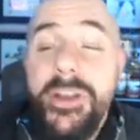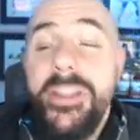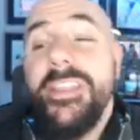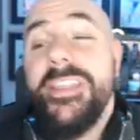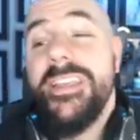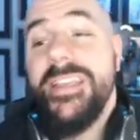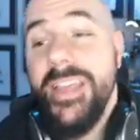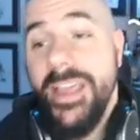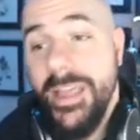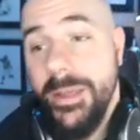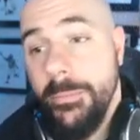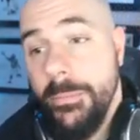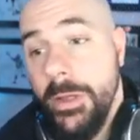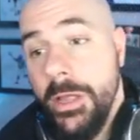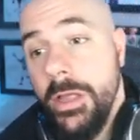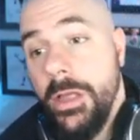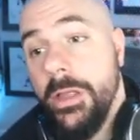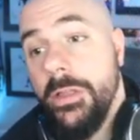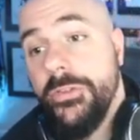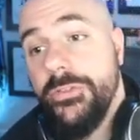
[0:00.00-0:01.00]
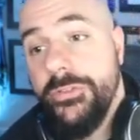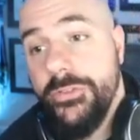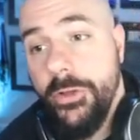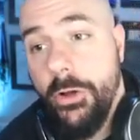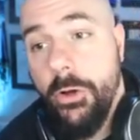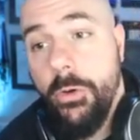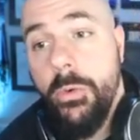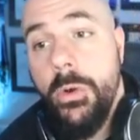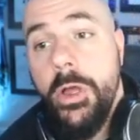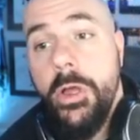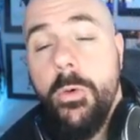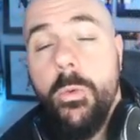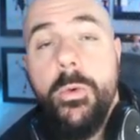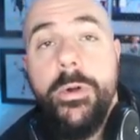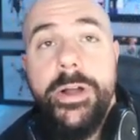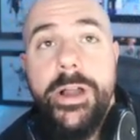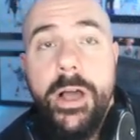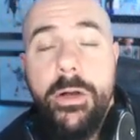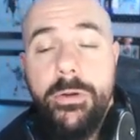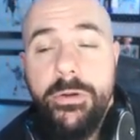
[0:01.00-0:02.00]
of the game, so we're
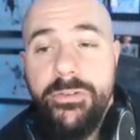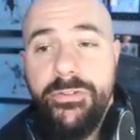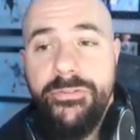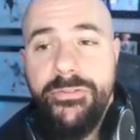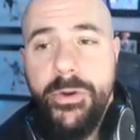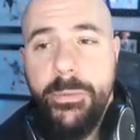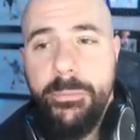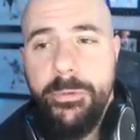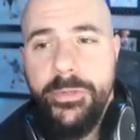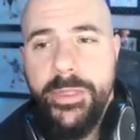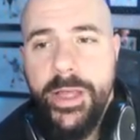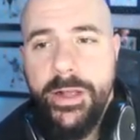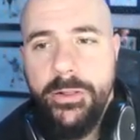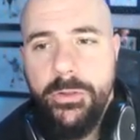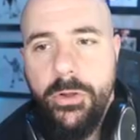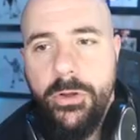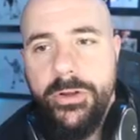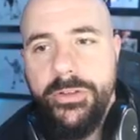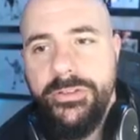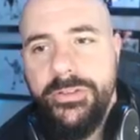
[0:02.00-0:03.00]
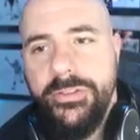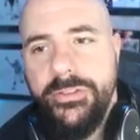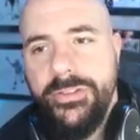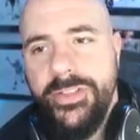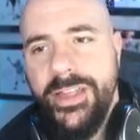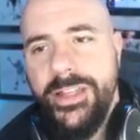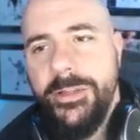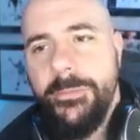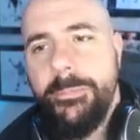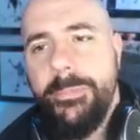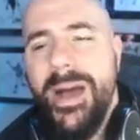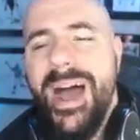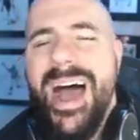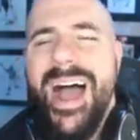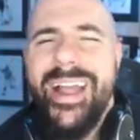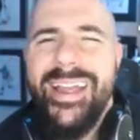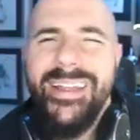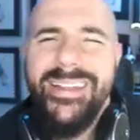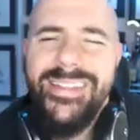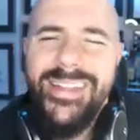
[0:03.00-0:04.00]
not going to fumble that as long as it's in the
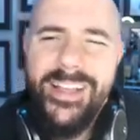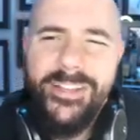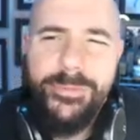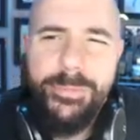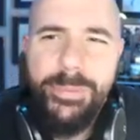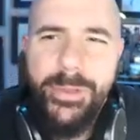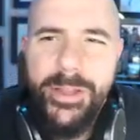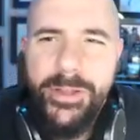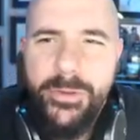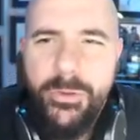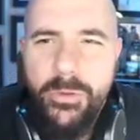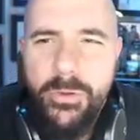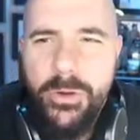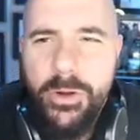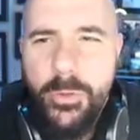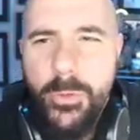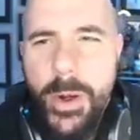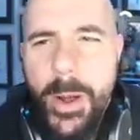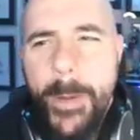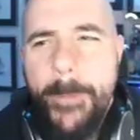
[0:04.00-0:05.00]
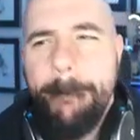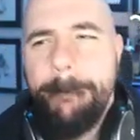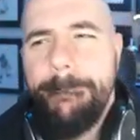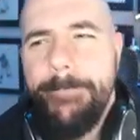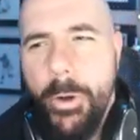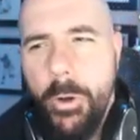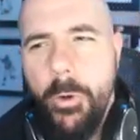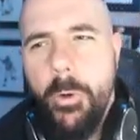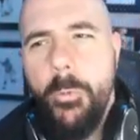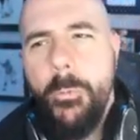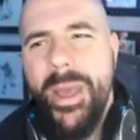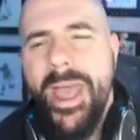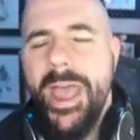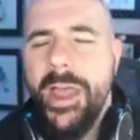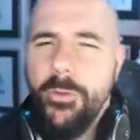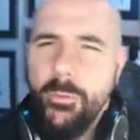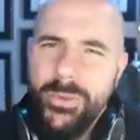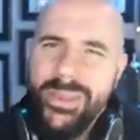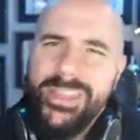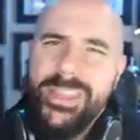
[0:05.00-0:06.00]
pocket. Next play, corner route. Boom,
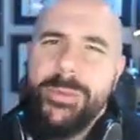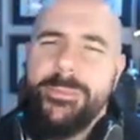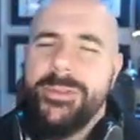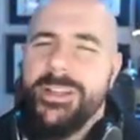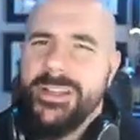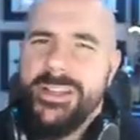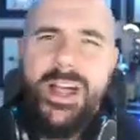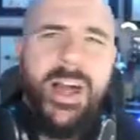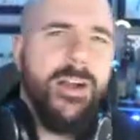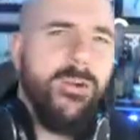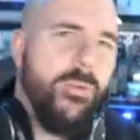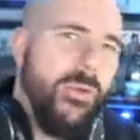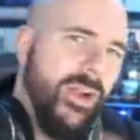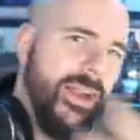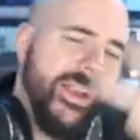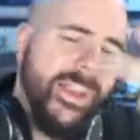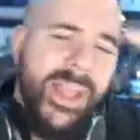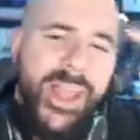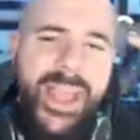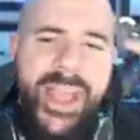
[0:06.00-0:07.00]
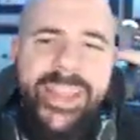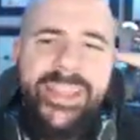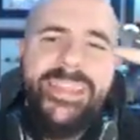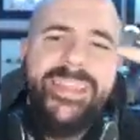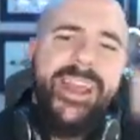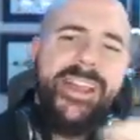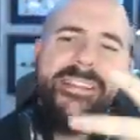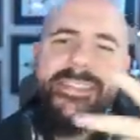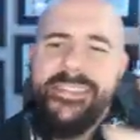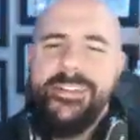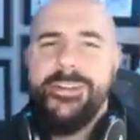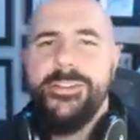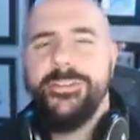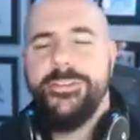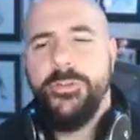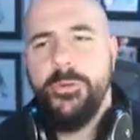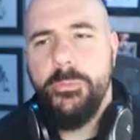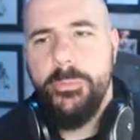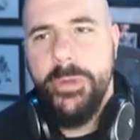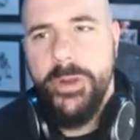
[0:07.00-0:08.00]
and we keep the clock running. Get to the
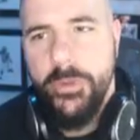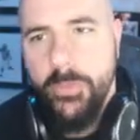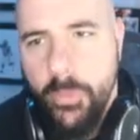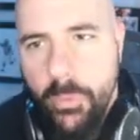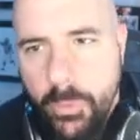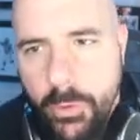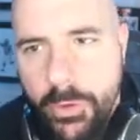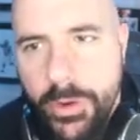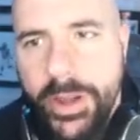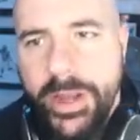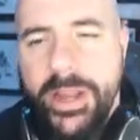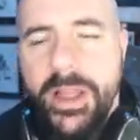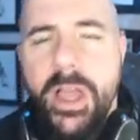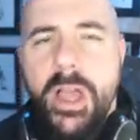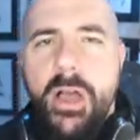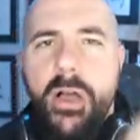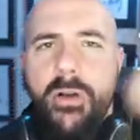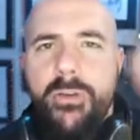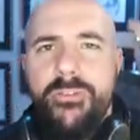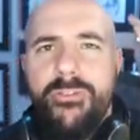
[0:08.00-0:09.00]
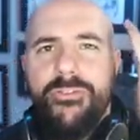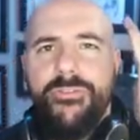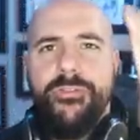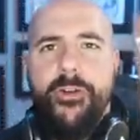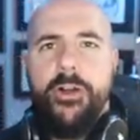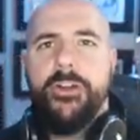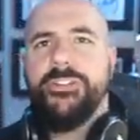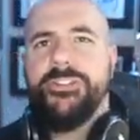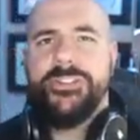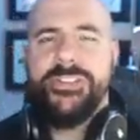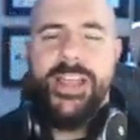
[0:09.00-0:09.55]
2-minute warning. First